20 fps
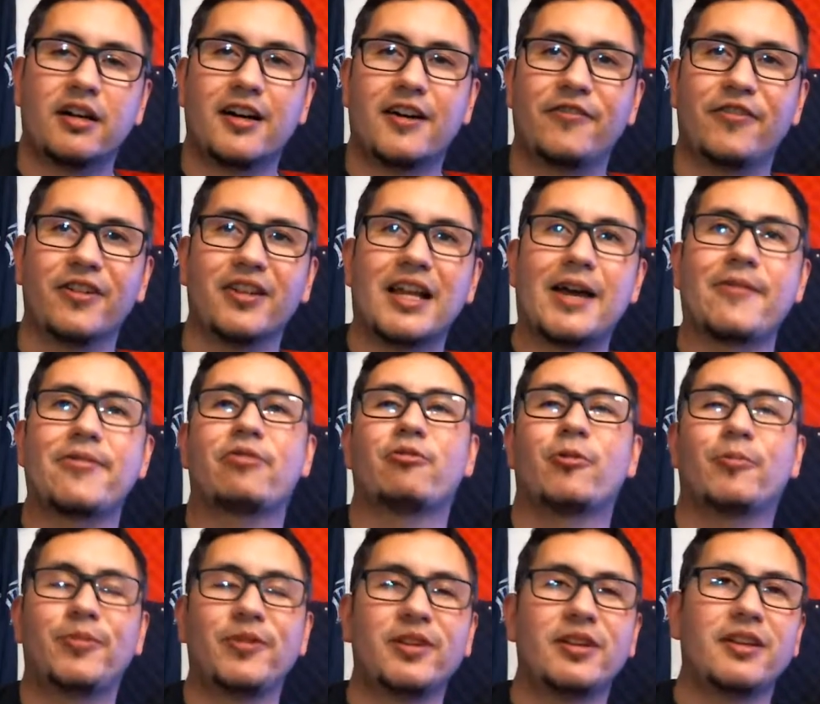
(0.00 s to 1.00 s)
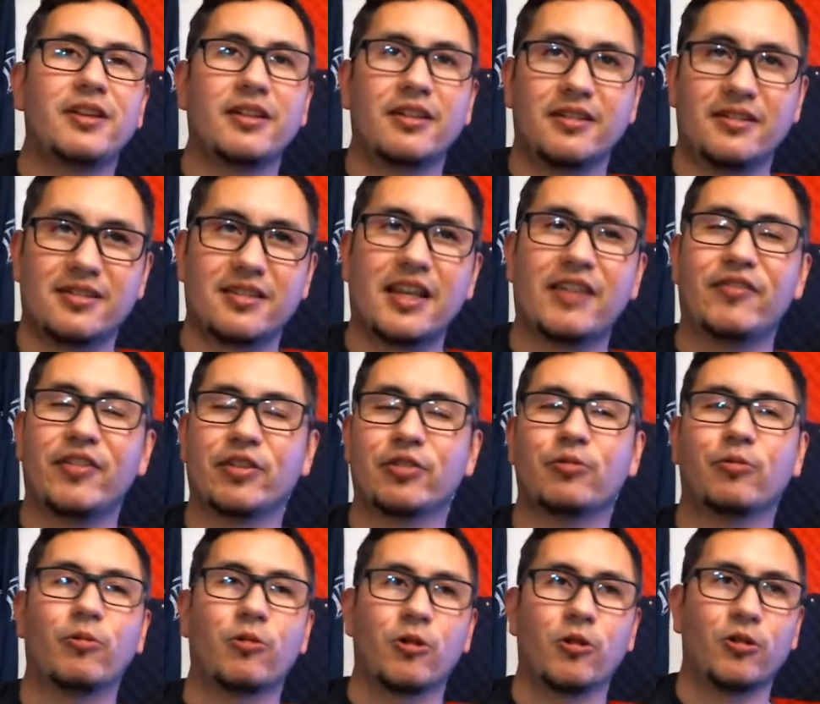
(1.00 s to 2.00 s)
philanthropy and saving the
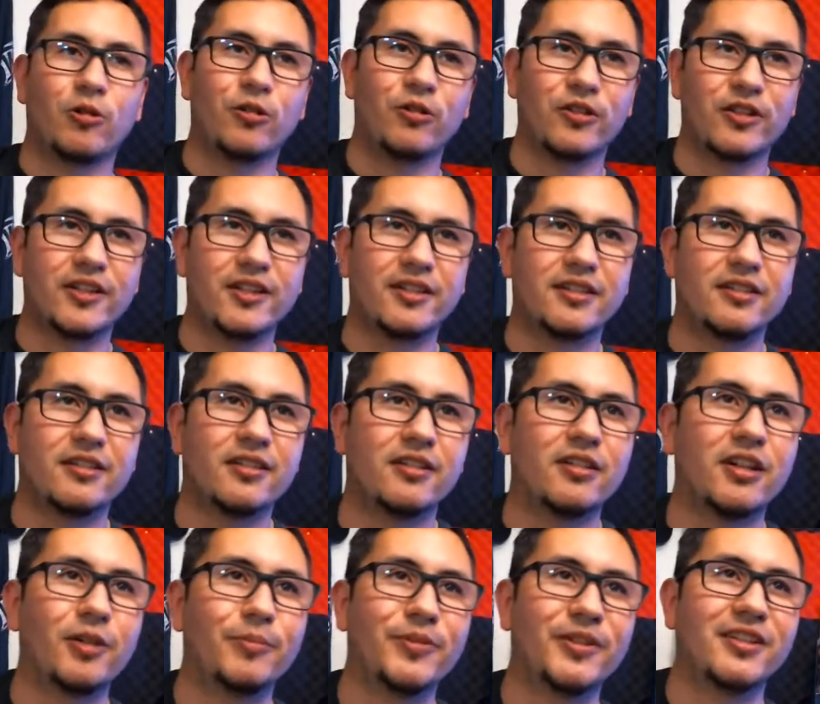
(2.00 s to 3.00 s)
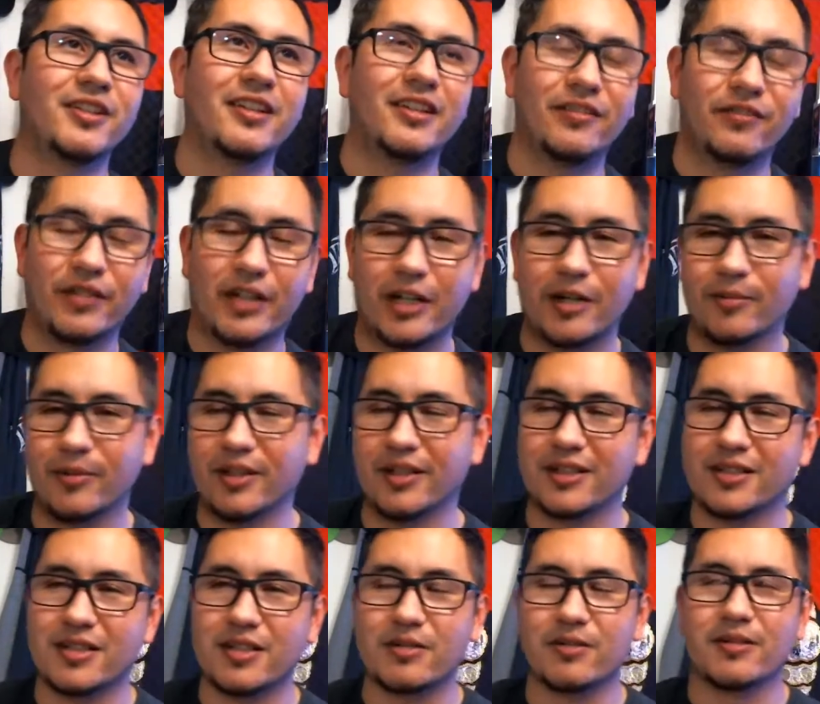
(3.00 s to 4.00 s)
world and, helping the environment,
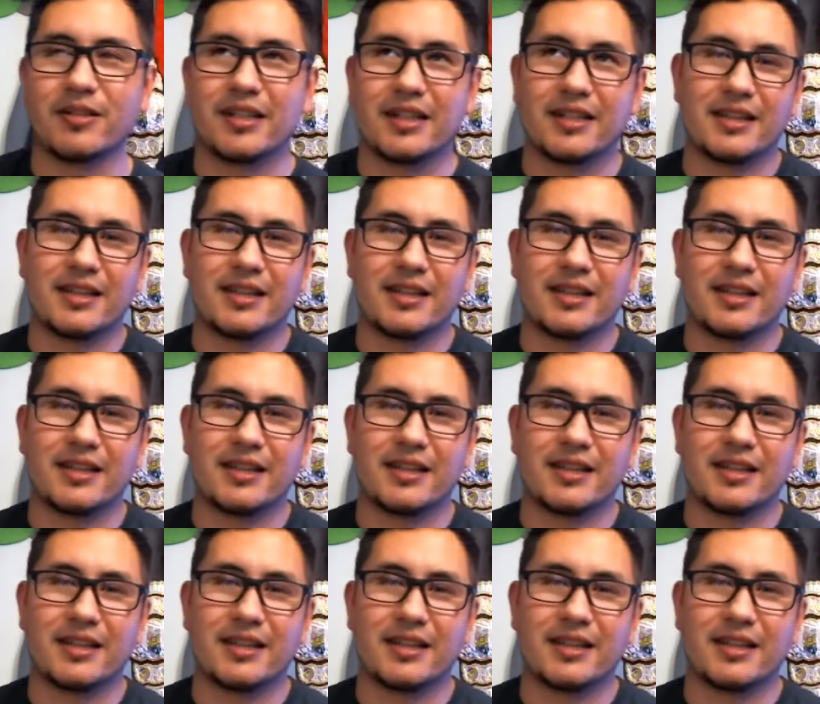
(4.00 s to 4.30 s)
etc., like